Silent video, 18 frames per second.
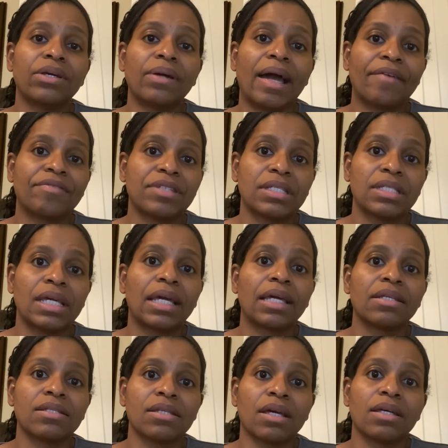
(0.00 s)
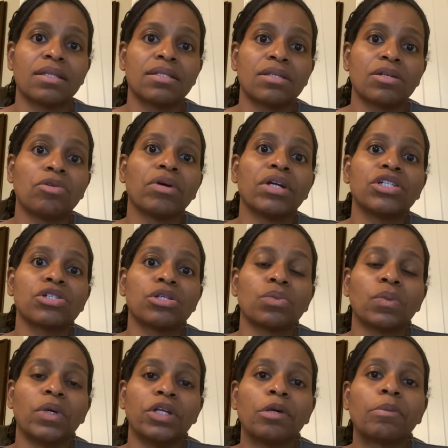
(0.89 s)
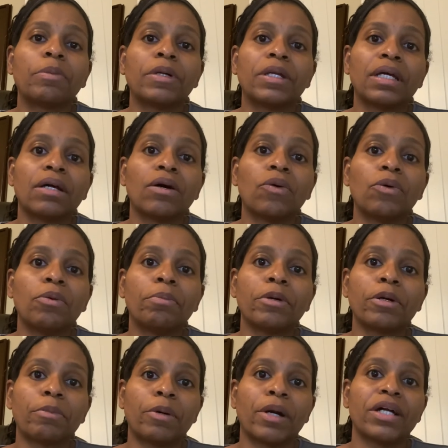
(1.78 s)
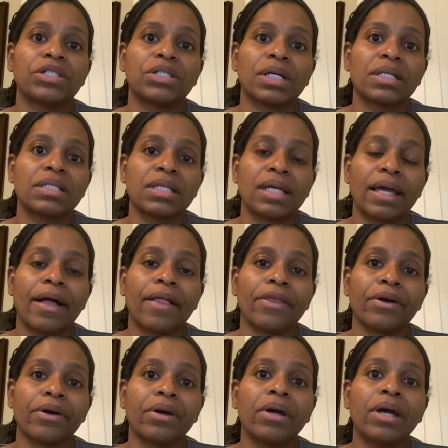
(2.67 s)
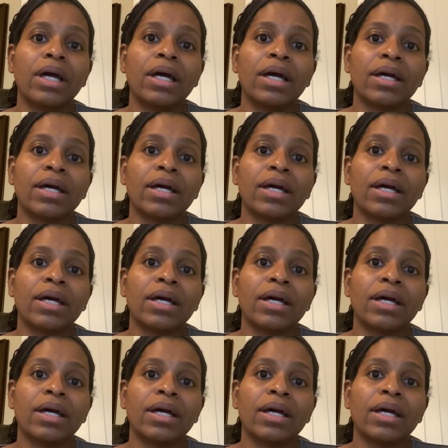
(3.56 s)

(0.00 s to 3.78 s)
you have to take into consideration when you're putting a whole book project together,